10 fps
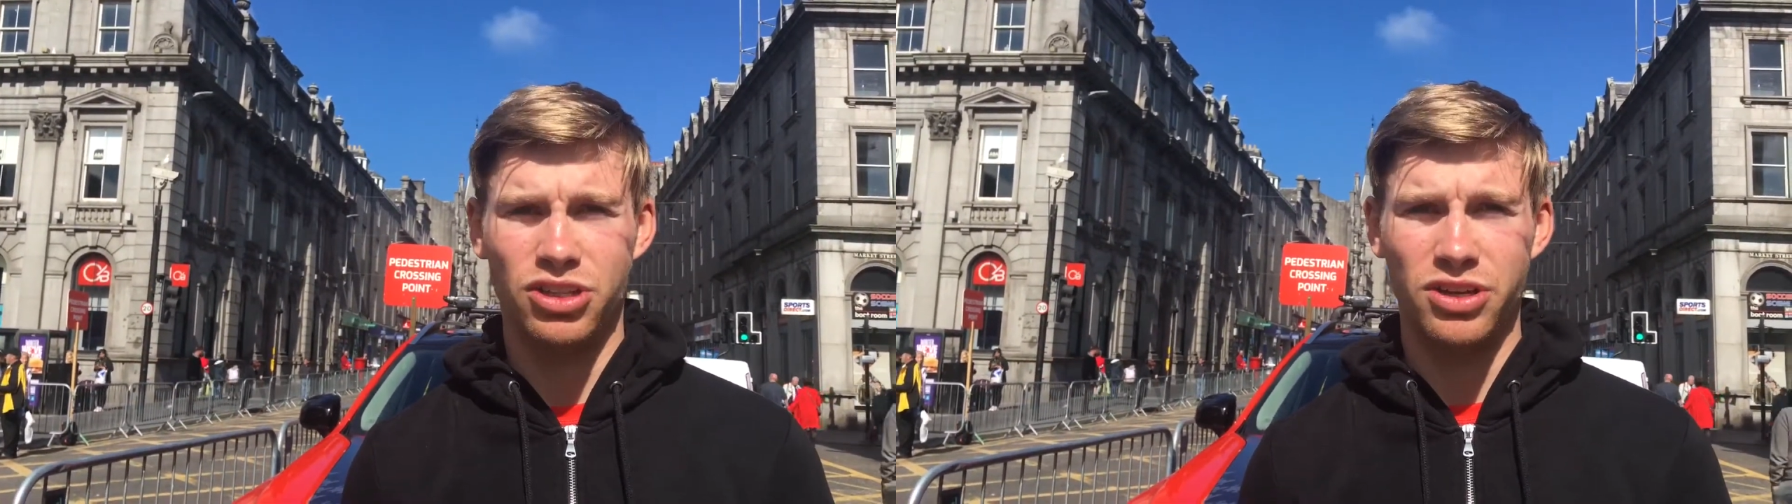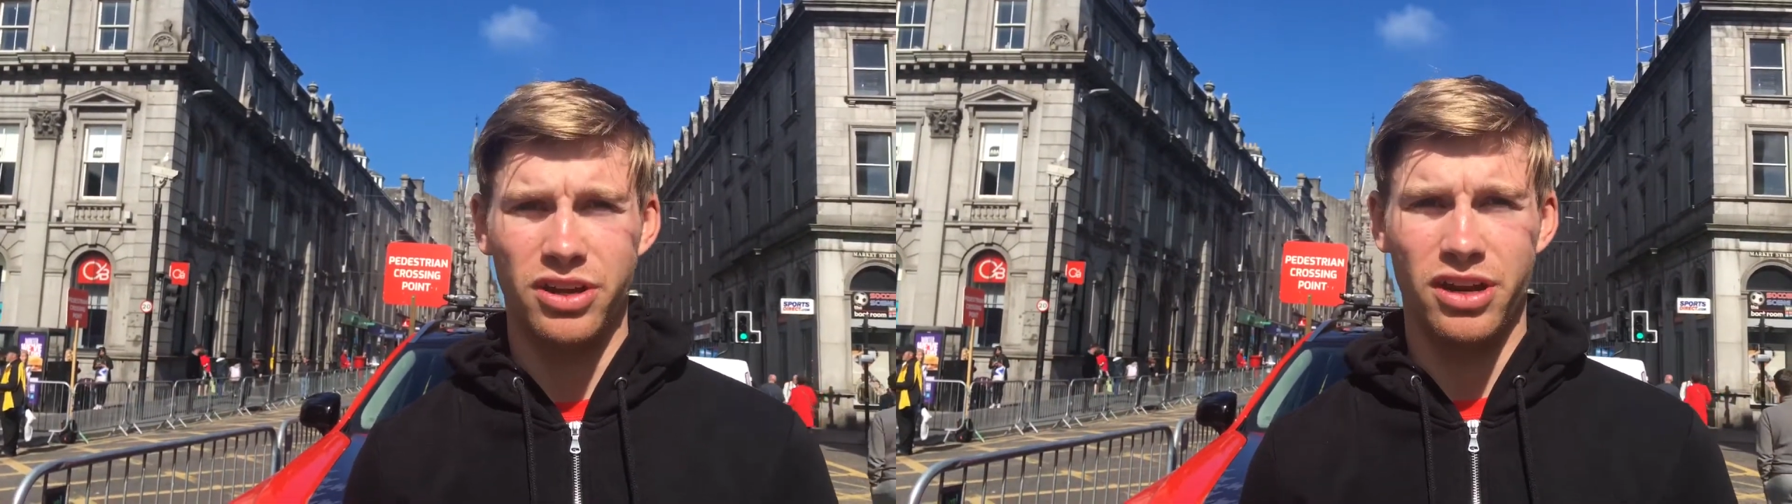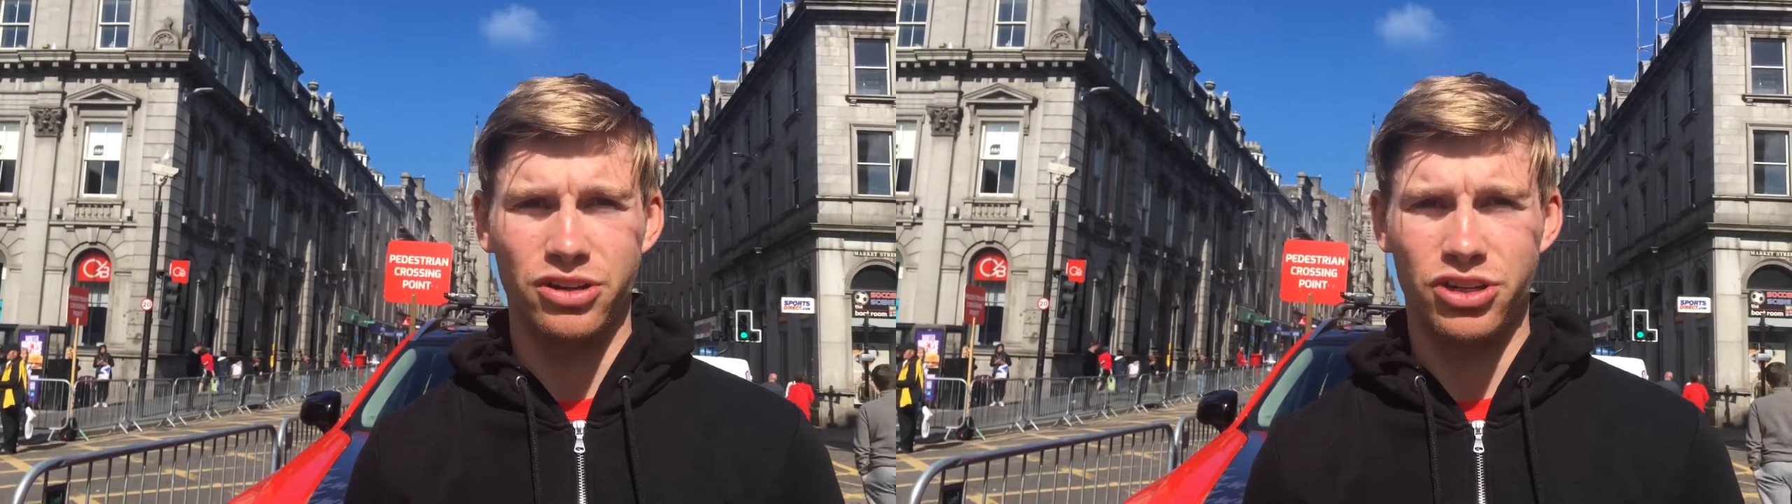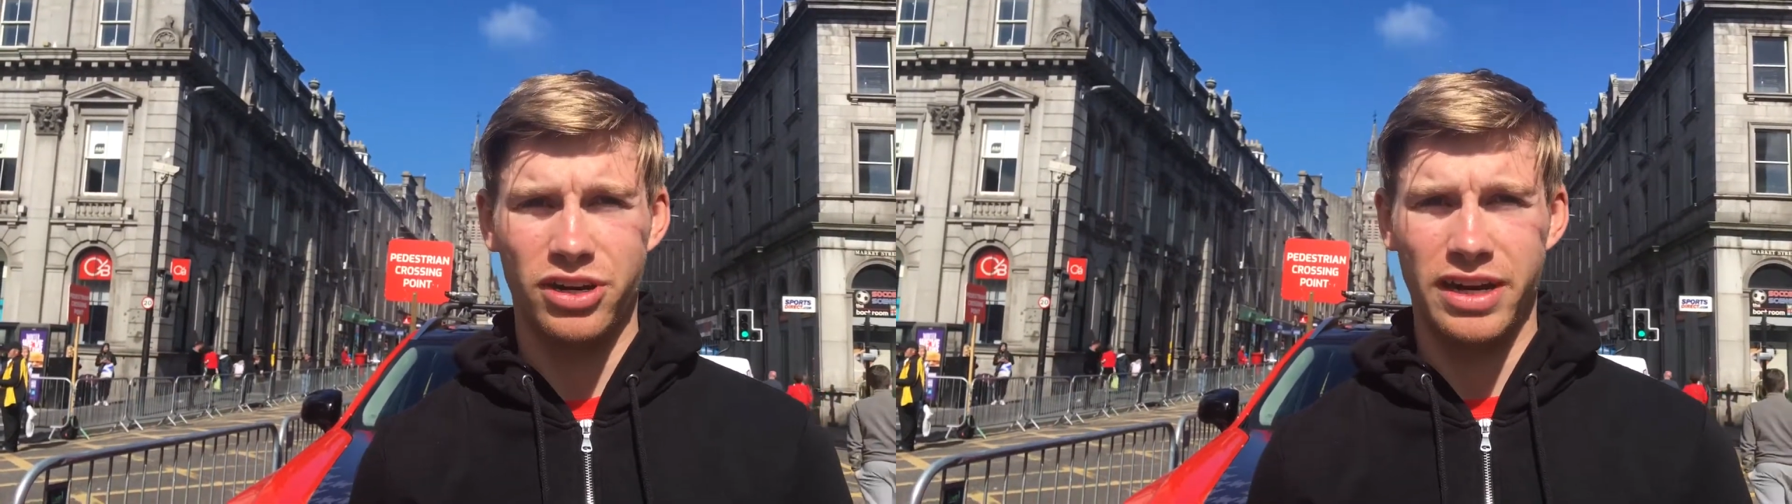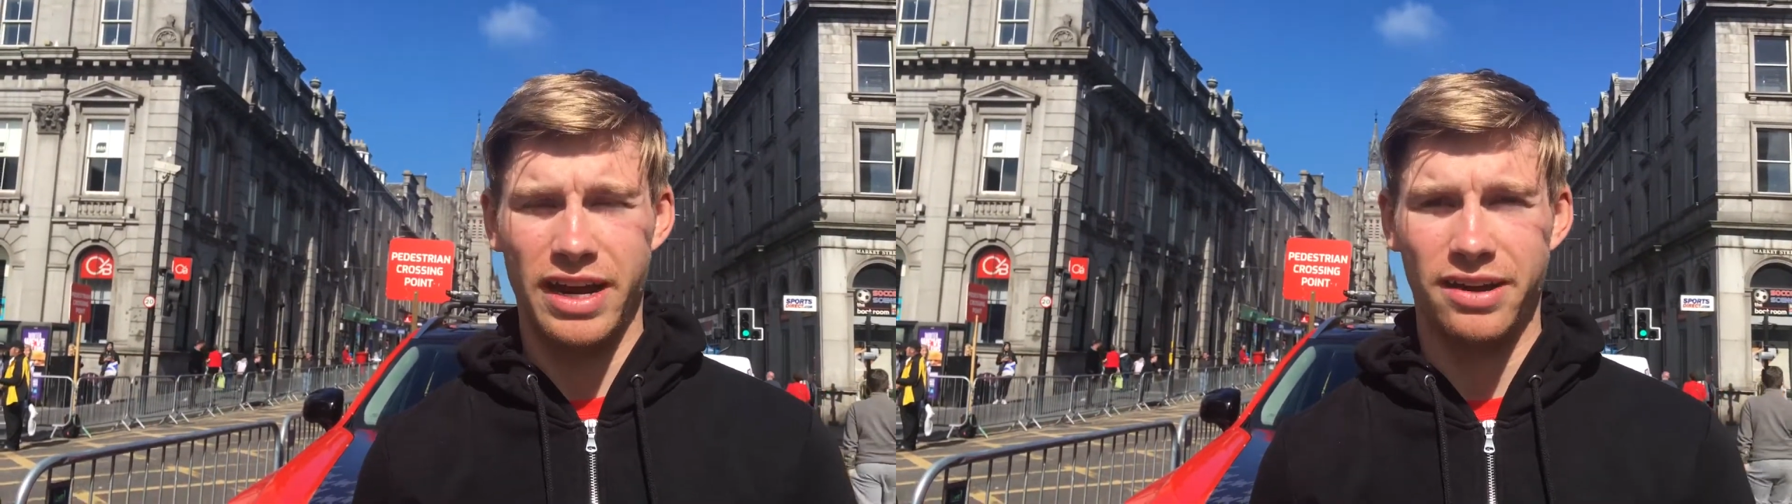just so you're not
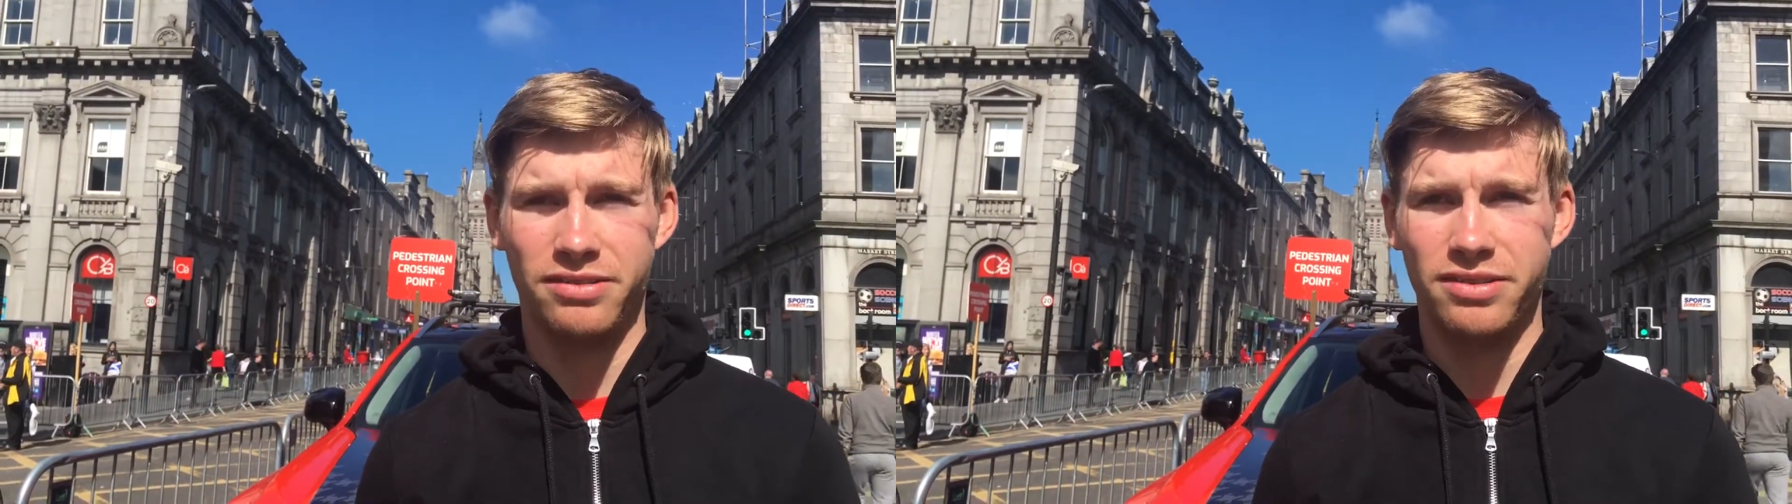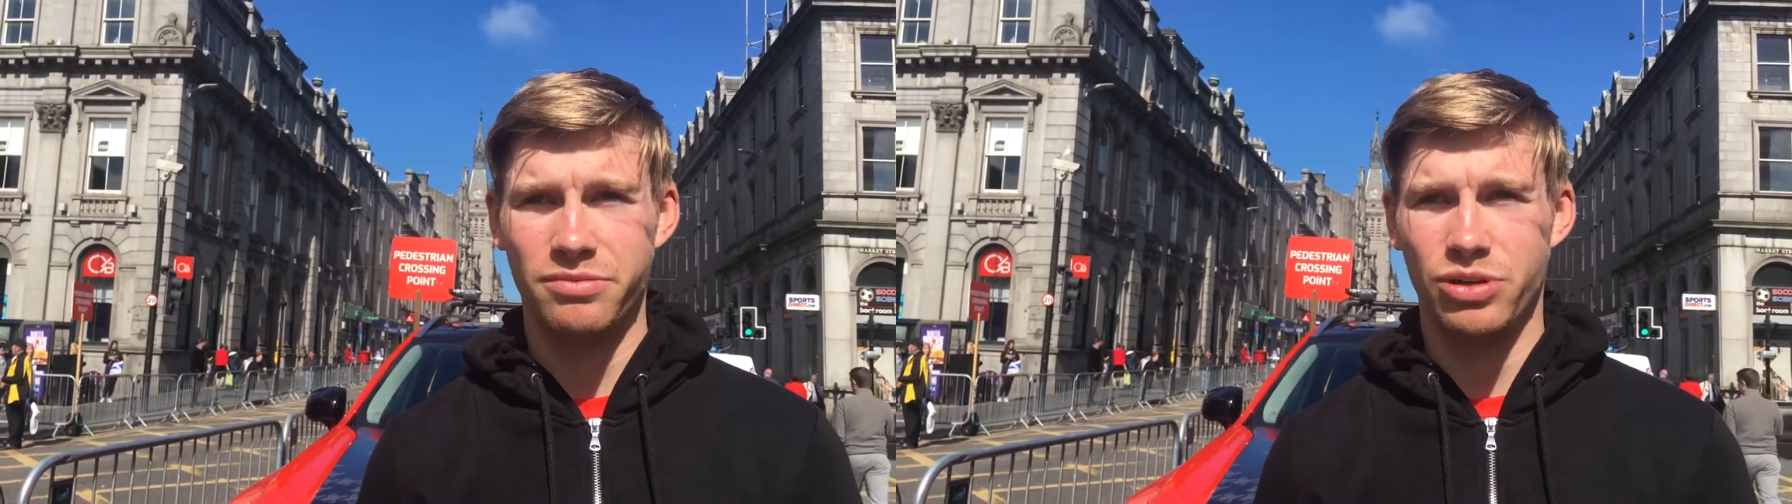shutting down.